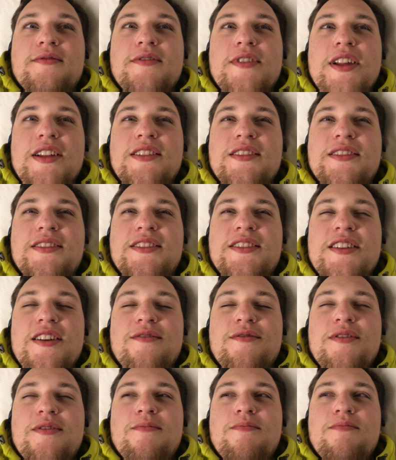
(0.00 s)
That
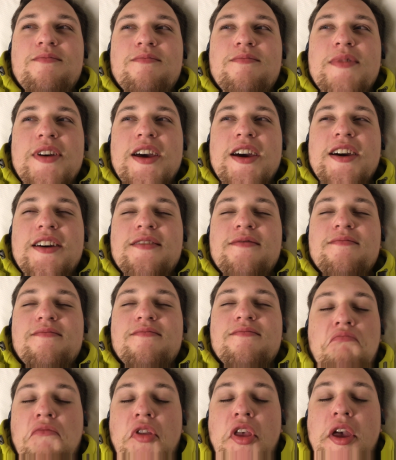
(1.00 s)
sounded bad.
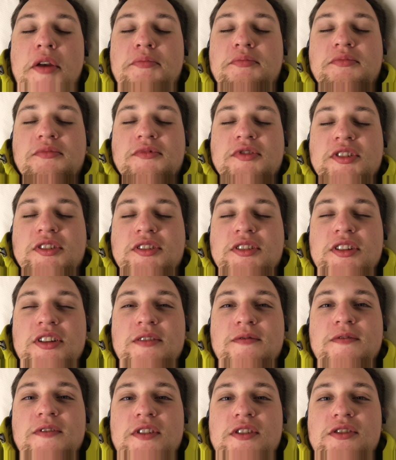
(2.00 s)
I'm just
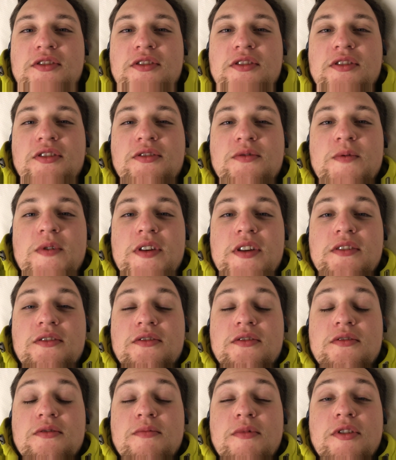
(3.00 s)
gonna finish this
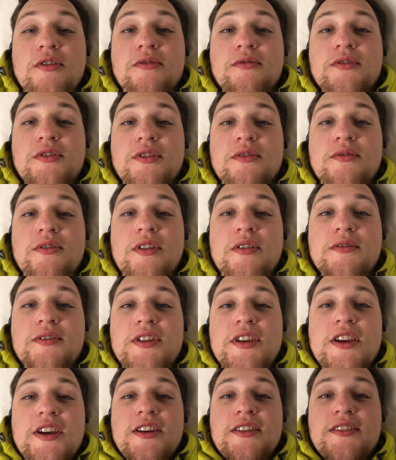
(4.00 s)
weekend tomorrow, so I'll
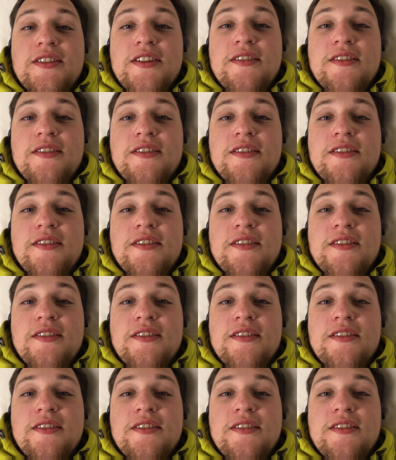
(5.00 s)
see you guys